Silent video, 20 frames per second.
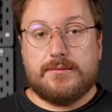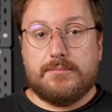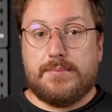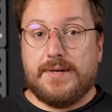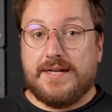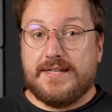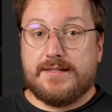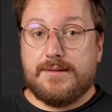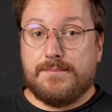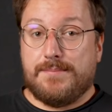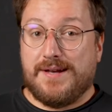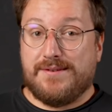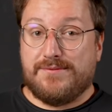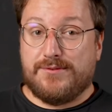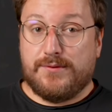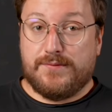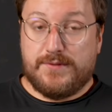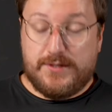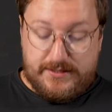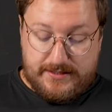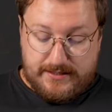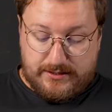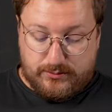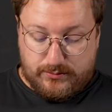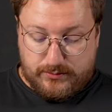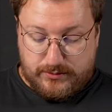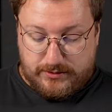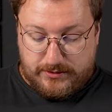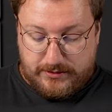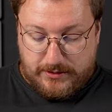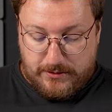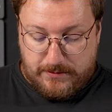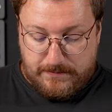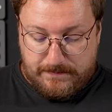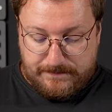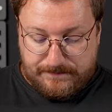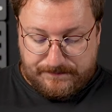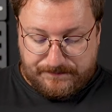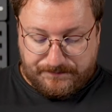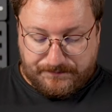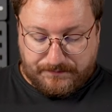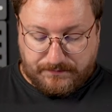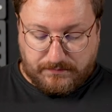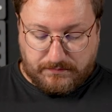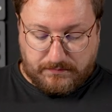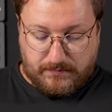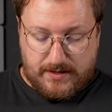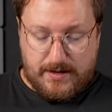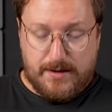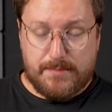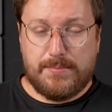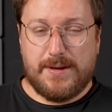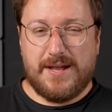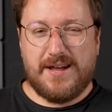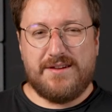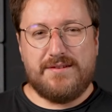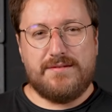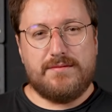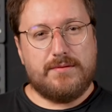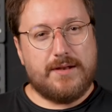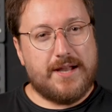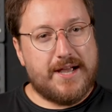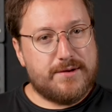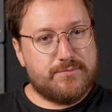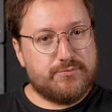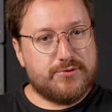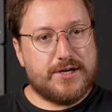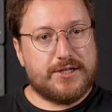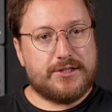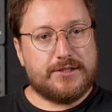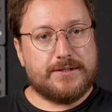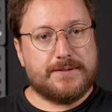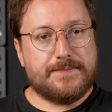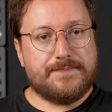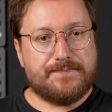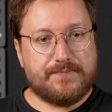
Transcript: Place the bevel of the chisel on the stone, apply light pressure